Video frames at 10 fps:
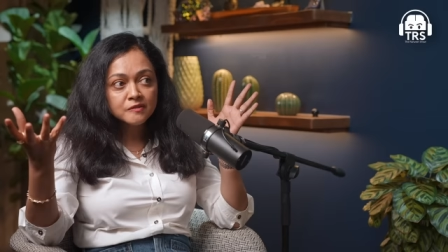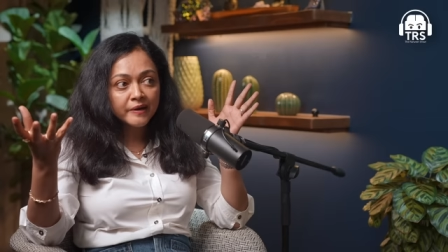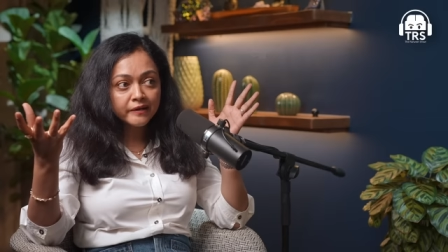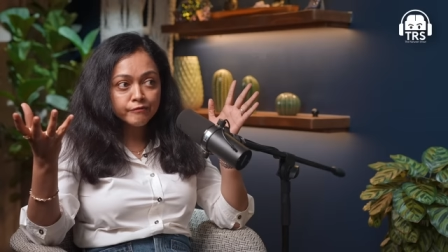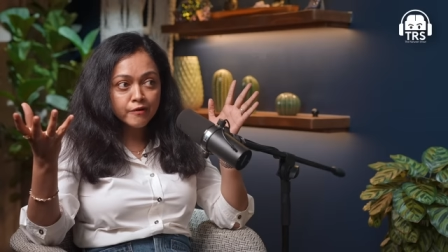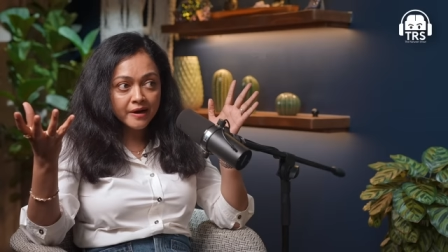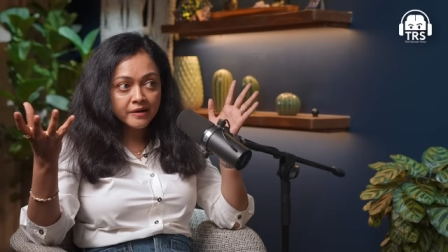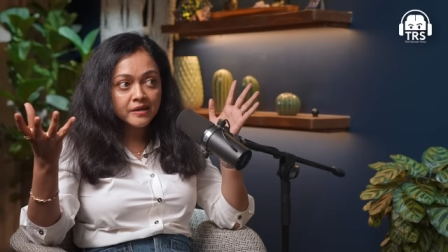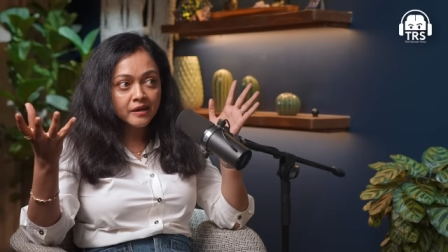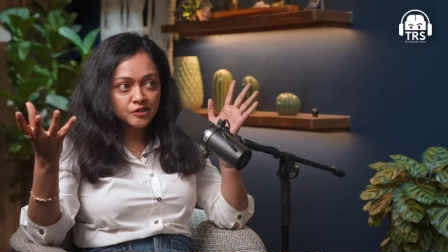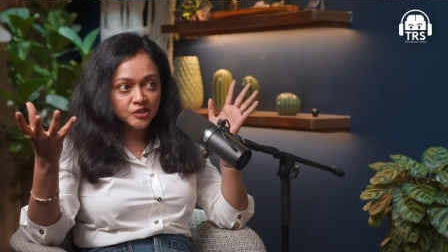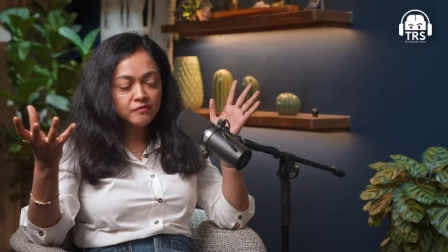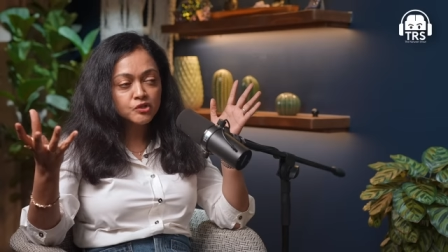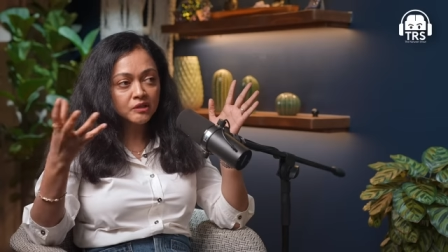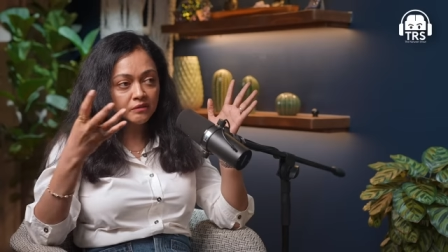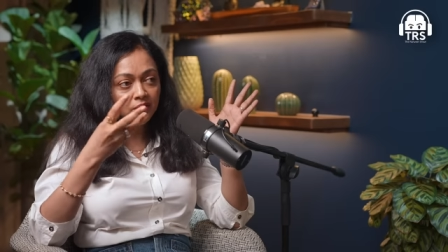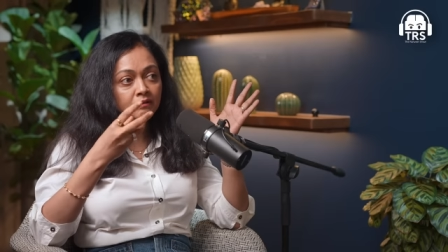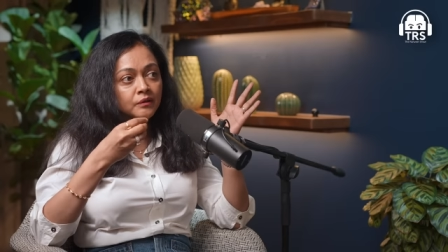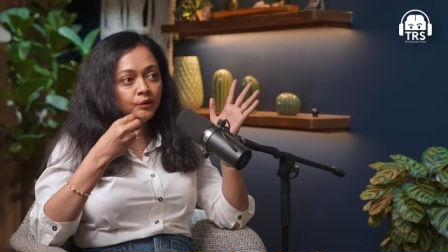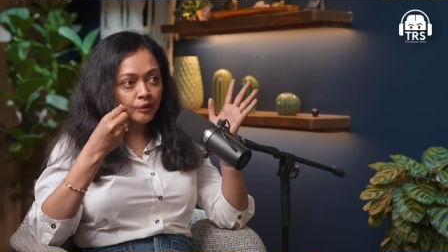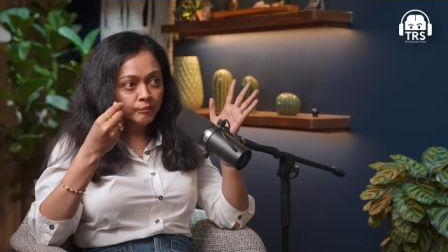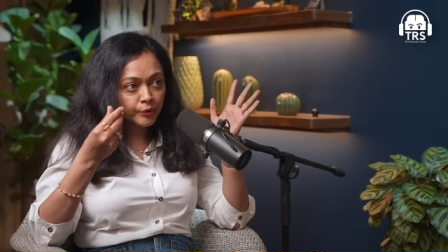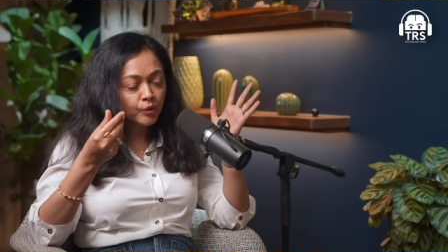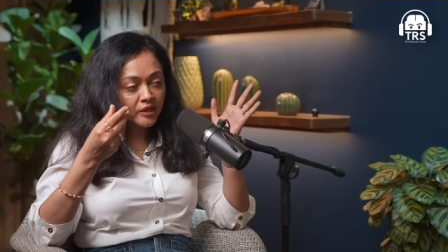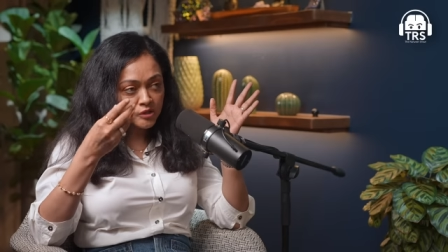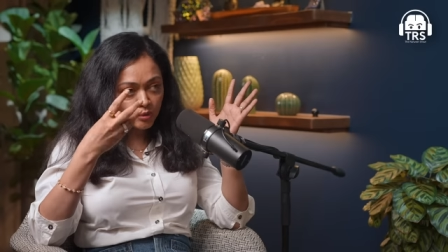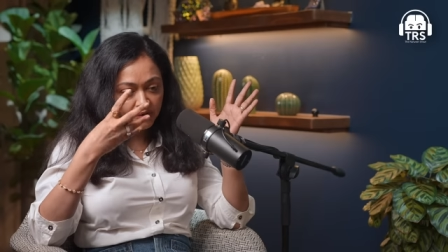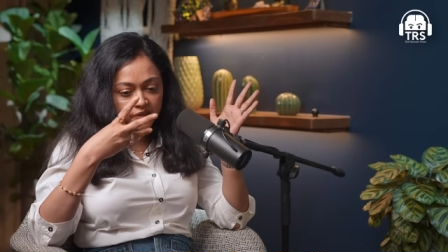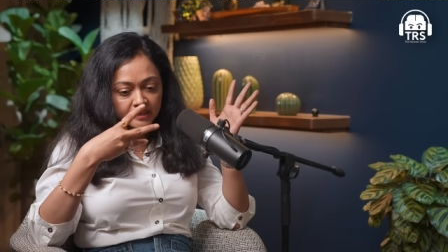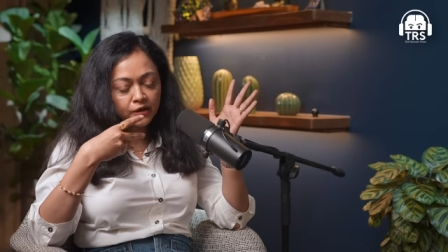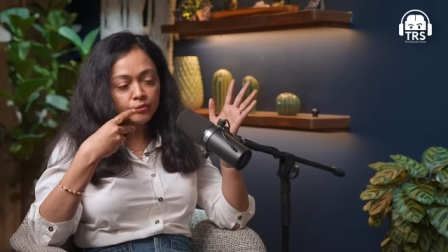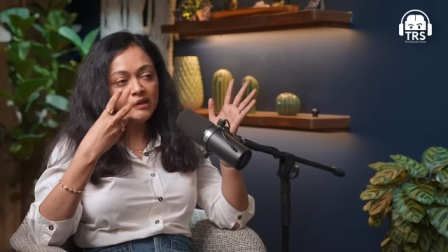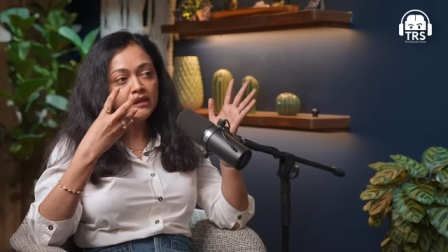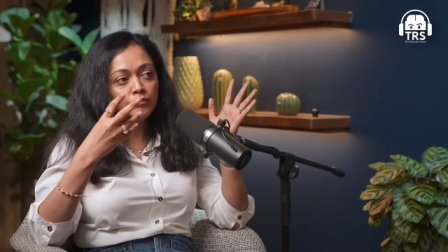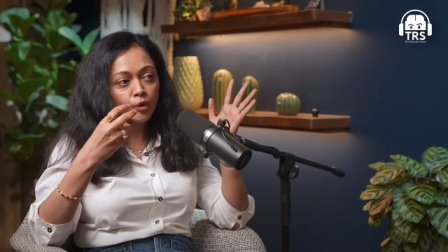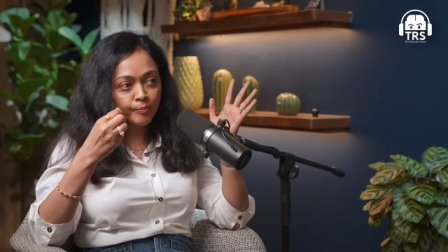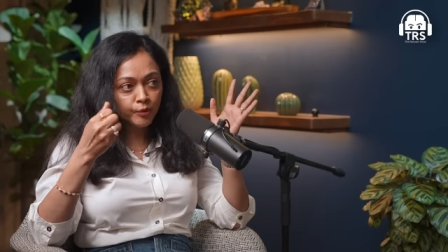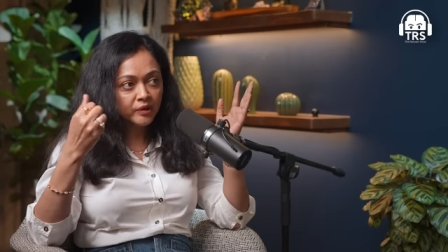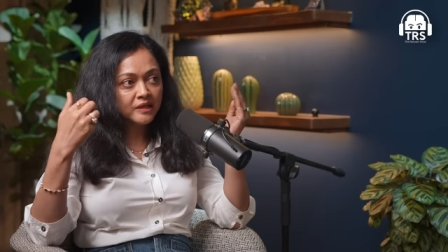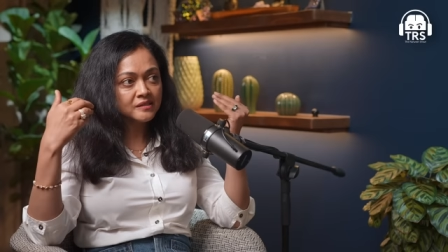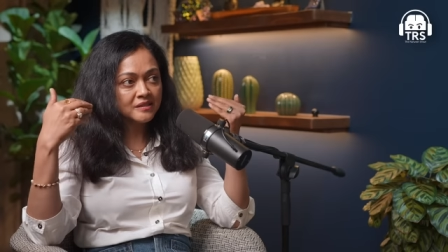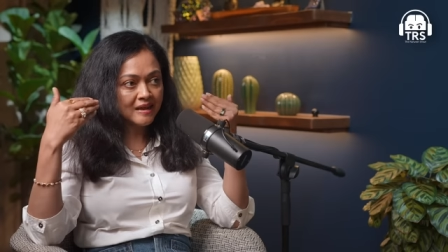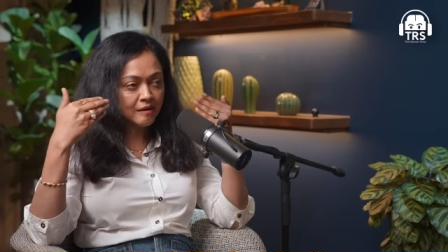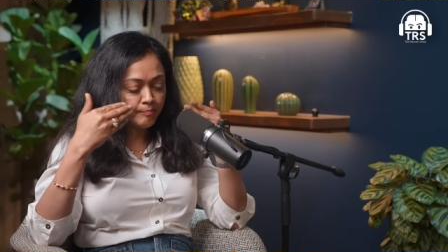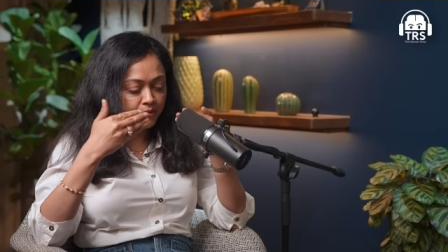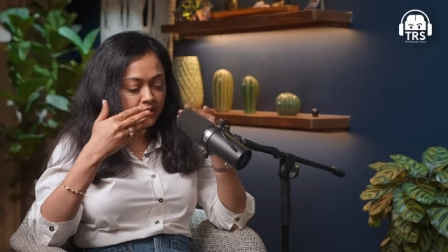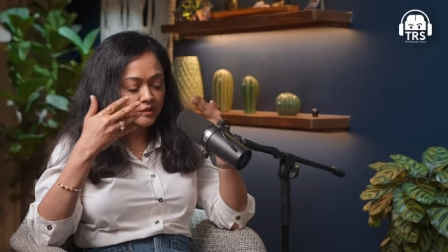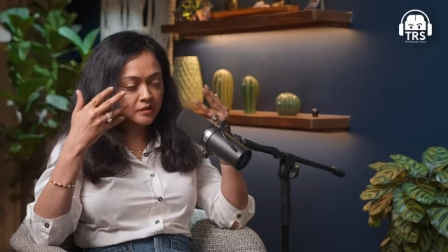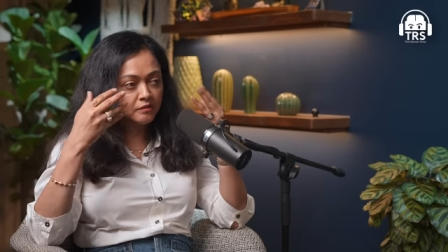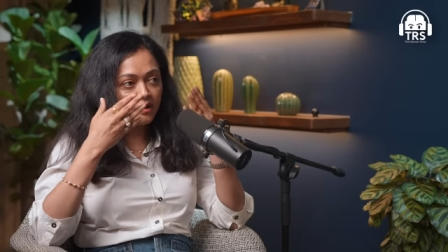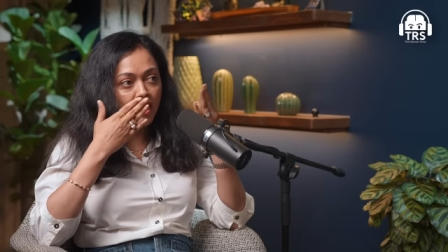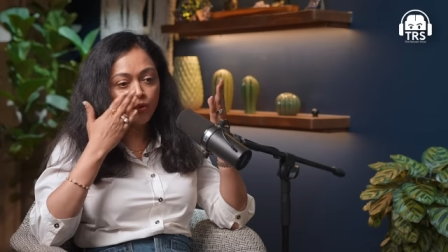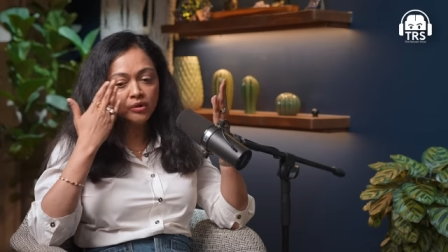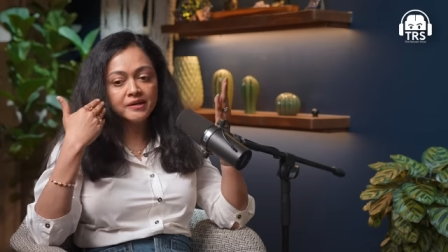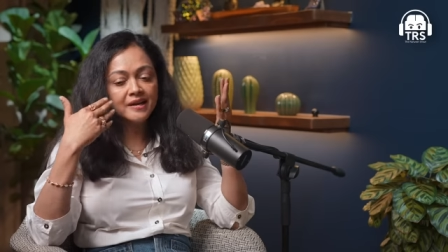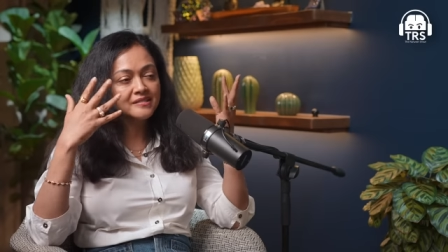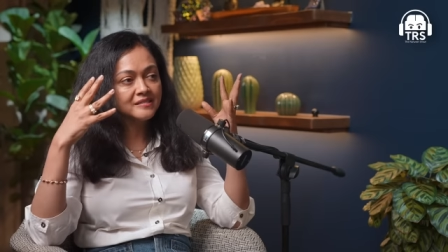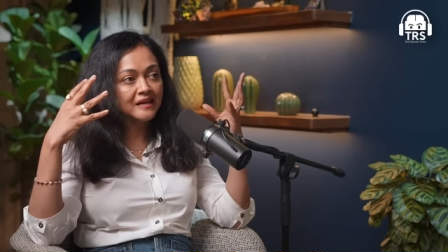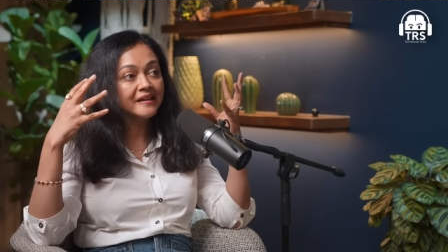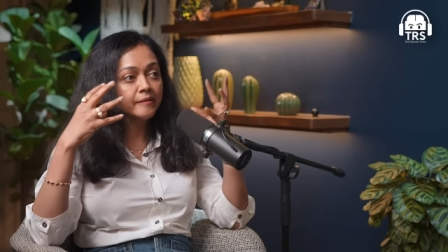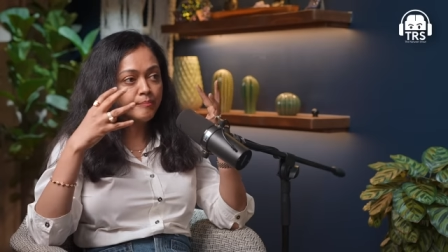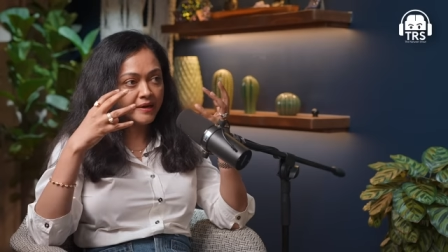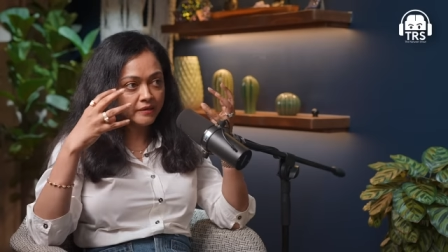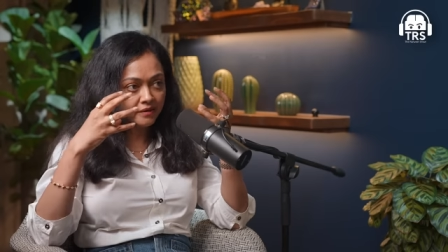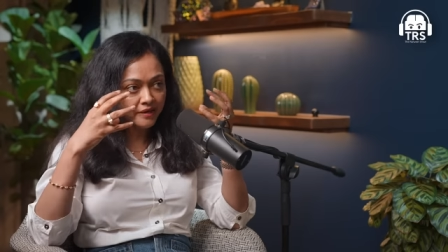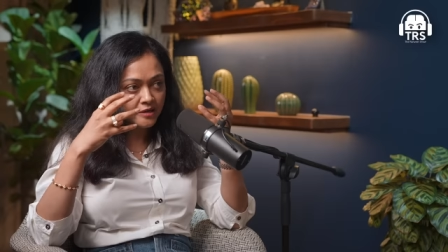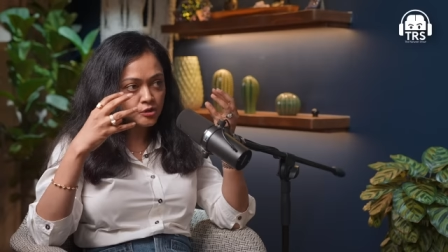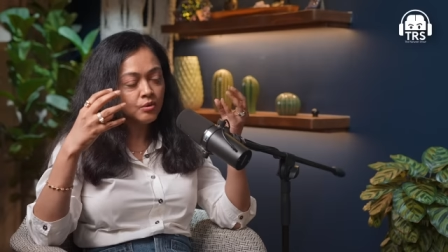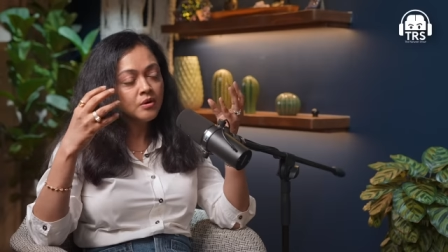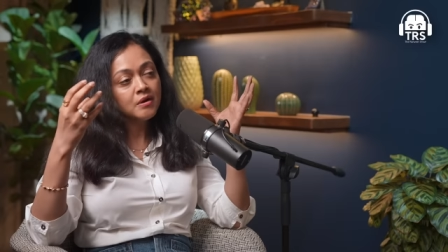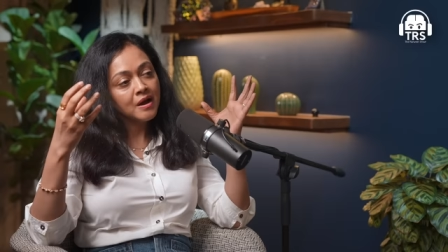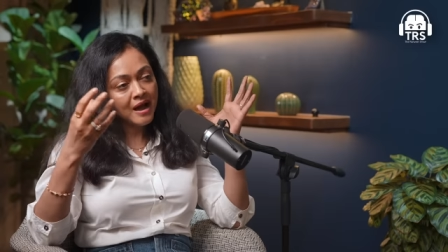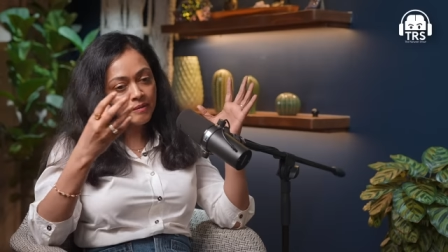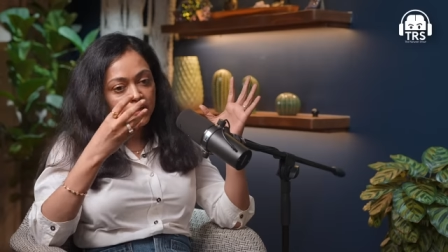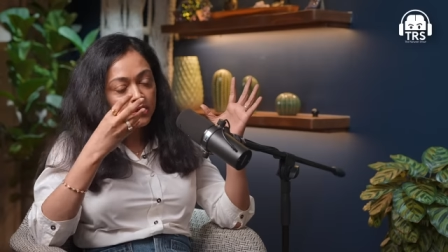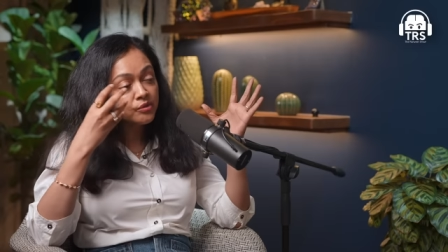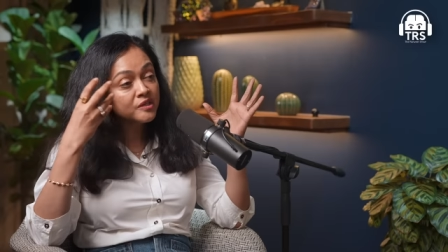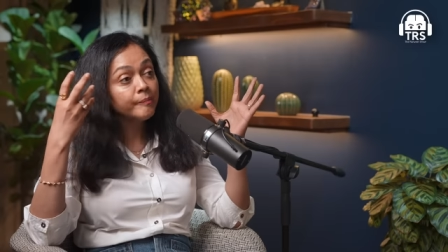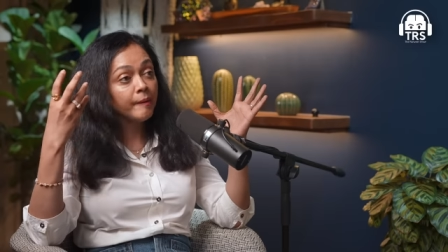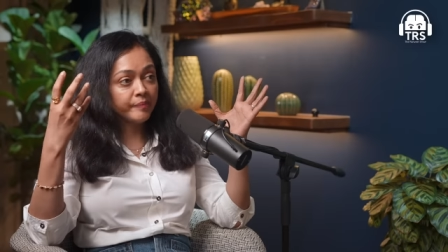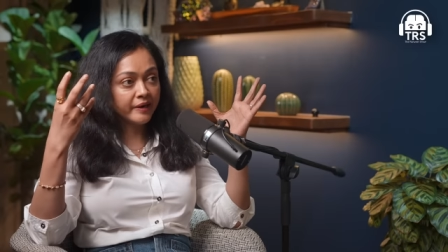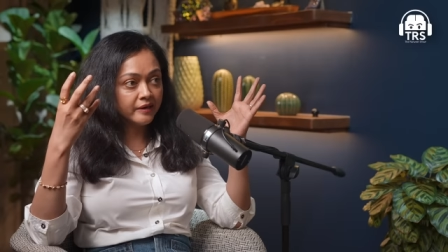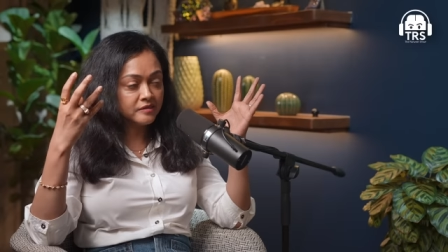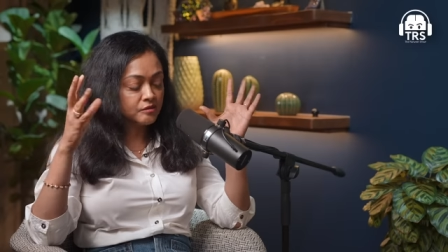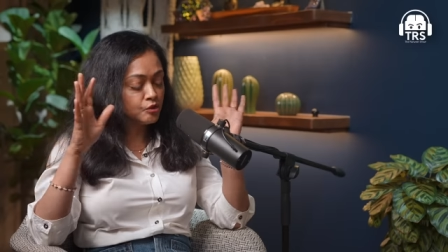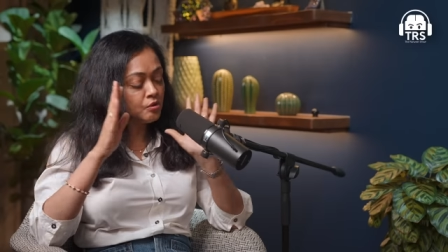is better for anti-aging, which are the proteins. What are we trying to build? More proteins and help the outer dead cell get better, right? So I'm inducing peptide as it.